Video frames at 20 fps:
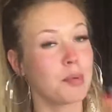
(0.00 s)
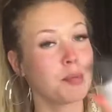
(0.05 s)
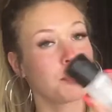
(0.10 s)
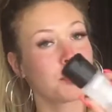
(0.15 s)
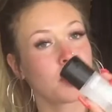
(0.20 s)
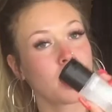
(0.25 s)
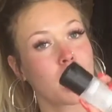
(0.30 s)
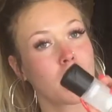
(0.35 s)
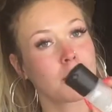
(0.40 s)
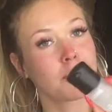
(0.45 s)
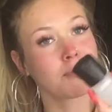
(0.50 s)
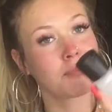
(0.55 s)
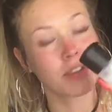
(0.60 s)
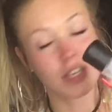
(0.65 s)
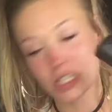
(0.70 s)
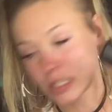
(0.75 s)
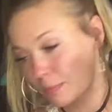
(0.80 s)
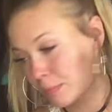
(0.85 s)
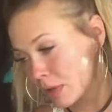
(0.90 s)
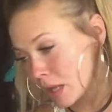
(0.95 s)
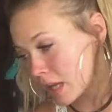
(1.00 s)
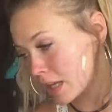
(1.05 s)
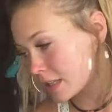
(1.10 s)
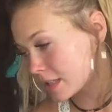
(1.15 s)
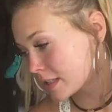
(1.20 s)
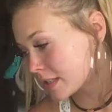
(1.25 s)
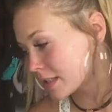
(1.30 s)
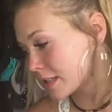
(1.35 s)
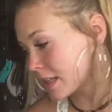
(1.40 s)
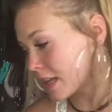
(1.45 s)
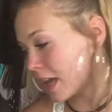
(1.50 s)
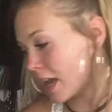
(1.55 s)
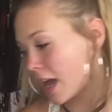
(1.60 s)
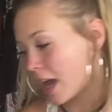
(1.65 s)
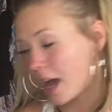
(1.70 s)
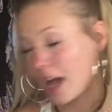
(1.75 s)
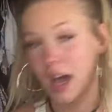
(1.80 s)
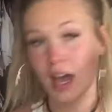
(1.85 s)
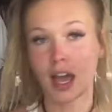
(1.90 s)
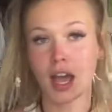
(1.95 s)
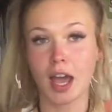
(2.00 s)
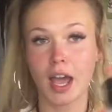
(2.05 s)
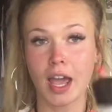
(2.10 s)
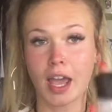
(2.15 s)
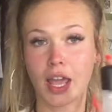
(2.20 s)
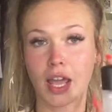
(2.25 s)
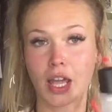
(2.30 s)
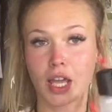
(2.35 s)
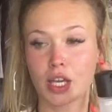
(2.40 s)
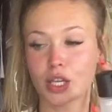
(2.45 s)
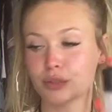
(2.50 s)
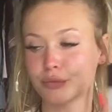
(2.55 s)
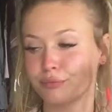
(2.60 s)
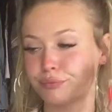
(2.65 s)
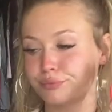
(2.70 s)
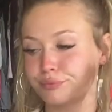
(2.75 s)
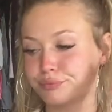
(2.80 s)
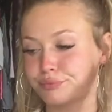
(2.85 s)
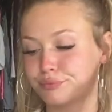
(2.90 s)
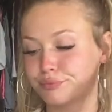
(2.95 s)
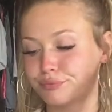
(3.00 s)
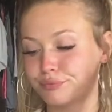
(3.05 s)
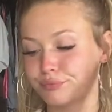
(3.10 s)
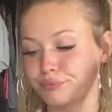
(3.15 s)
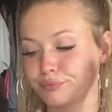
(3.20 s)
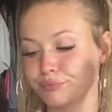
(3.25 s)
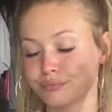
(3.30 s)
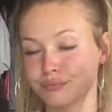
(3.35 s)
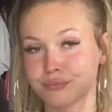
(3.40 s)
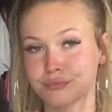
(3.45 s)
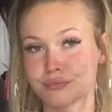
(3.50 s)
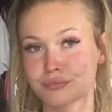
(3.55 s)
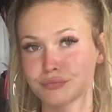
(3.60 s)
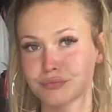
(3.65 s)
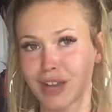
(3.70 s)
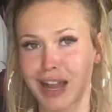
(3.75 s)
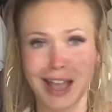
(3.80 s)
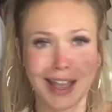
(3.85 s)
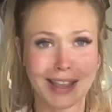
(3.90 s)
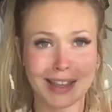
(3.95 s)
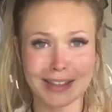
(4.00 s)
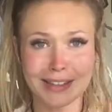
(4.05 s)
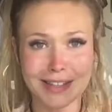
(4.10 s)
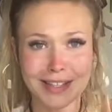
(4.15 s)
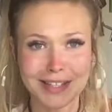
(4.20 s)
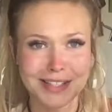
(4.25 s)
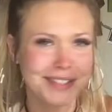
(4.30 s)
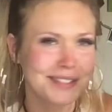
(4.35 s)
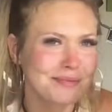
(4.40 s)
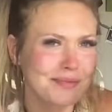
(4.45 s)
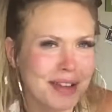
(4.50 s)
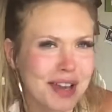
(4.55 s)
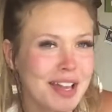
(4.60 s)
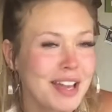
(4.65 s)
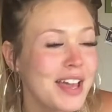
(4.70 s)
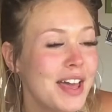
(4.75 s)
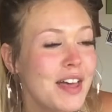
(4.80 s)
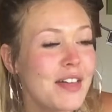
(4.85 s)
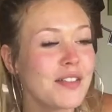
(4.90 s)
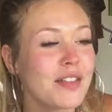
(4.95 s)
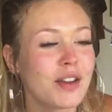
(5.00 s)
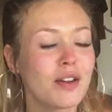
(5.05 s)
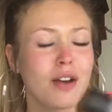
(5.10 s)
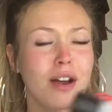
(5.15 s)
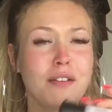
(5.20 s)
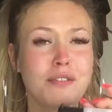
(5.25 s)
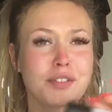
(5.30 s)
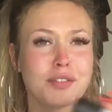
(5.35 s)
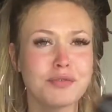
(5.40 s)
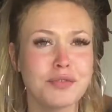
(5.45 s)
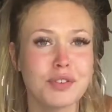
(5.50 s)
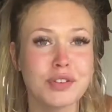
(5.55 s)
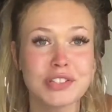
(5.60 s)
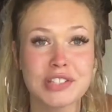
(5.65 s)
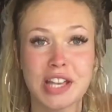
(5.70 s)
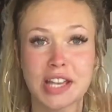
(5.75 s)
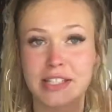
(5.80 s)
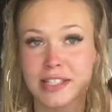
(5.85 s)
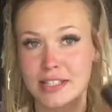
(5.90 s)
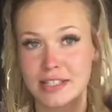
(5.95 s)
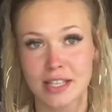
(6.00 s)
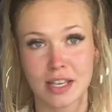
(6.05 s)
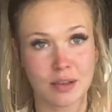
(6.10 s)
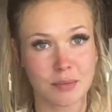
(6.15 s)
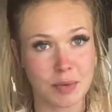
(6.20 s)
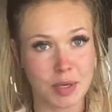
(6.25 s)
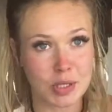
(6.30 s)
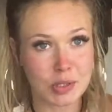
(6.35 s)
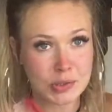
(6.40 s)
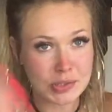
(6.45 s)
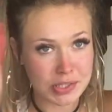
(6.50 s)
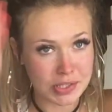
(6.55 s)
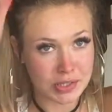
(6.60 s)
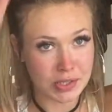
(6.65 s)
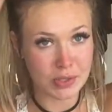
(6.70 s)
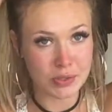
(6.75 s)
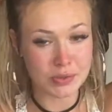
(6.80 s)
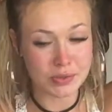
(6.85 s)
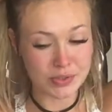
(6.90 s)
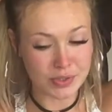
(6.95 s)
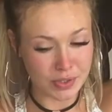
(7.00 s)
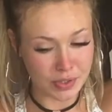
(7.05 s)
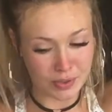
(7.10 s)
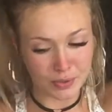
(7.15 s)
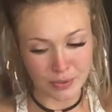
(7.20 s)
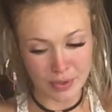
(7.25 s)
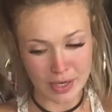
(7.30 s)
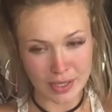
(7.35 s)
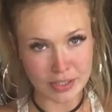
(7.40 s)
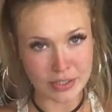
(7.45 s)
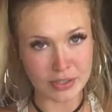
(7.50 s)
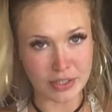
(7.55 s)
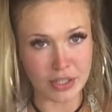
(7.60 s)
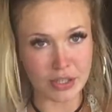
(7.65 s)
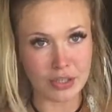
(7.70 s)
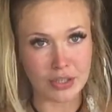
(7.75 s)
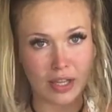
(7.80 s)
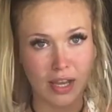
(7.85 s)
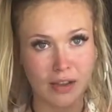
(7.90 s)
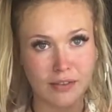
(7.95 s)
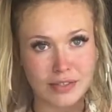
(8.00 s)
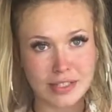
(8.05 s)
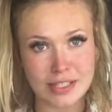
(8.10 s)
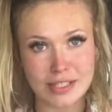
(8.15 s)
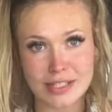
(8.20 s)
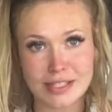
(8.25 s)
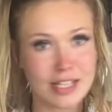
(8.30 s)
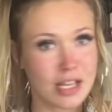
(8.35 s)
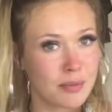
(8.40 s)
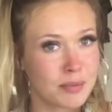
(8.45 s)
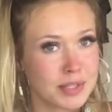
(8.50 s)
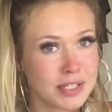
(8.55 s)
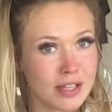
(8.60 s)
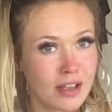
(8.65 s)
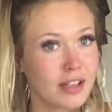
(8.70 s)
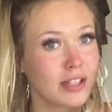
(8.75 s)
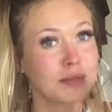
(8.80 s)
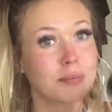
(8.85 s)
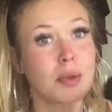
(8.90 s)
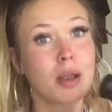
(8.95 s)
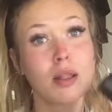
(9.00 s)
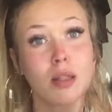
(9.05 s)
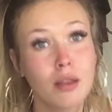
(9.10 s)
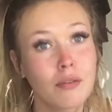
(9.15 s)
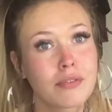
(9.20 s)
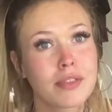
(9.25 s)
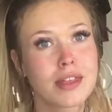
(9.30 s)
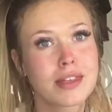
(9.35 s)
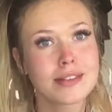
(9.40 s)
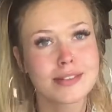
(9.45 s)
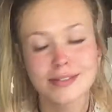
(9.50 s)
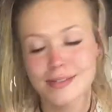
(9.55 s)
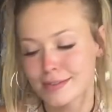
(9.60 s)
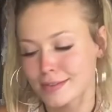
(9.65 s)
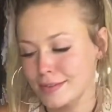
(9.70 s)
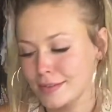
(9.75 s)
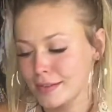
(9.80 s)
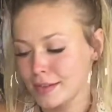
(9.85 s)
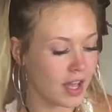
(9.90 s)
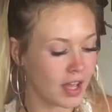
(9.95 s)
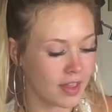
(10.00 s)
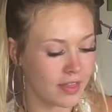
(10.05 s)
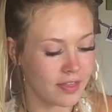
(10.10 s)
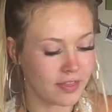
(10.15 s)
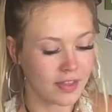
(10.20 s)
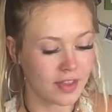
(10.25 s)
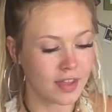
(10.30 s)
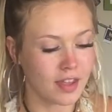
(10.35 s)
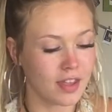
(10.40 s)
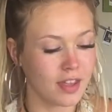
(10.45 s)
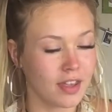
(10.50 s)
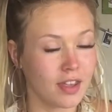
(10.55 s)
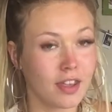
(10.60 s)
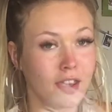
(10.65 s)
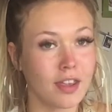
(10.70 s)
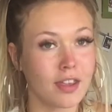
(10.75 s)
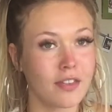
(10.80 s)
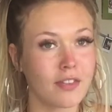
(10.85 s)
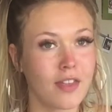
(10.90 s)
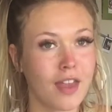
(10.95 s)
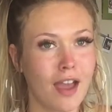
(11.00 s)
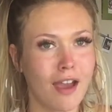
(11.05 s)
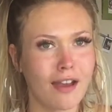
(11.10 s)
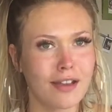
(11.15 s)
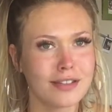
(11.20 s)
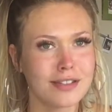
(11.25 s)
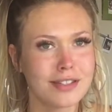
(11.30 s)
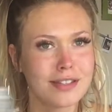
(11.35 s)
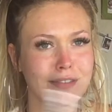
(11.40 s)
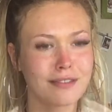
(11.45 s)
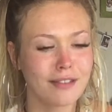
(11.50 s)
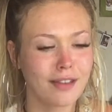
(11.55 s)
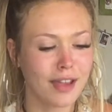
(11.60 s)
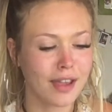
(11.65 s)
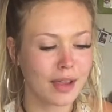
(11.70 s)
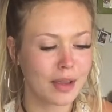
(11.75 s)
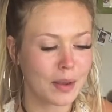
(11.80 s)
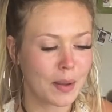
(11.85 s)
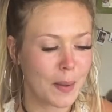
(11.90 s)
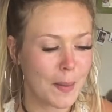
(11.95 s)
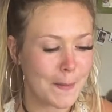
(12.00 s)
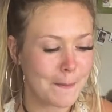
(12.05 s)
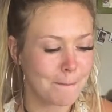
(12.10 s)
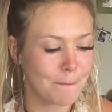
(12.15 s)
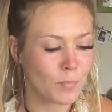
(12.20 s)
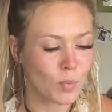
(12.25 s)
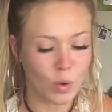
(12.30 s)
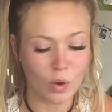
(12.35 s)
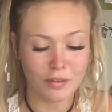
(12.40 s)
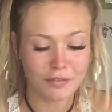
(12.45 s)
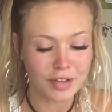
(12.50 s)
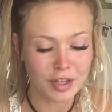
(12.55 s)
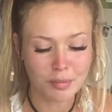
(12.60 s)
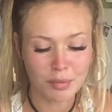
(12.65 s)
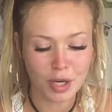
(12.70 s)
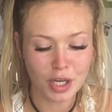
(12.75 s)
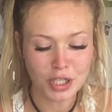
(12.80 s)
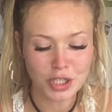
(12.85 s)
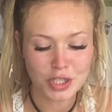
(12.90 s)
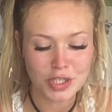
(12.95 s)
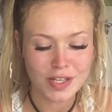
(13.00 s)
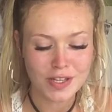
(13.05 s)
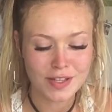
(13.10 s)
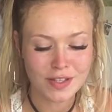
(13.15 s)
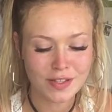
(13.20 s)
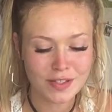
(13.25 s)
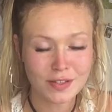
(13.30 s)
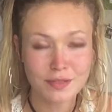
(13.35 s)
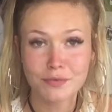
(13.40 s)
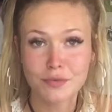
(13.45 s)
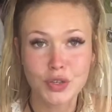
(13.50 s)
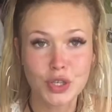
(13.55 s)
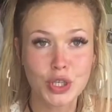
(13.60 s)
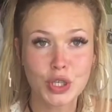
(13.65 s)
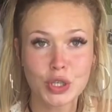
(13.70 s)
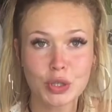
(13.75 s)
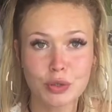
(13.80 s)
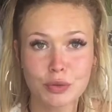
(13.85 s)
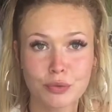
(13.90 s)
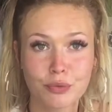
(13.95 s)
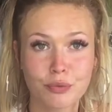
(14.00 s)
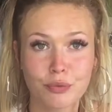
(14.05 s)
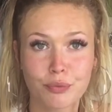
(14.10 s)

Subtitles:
and Prime Fix Plus. I get these. They don't have the full sizes at my Ulta though, so I literally have to get the sample size. But I love this. They had some like Morphe brushes for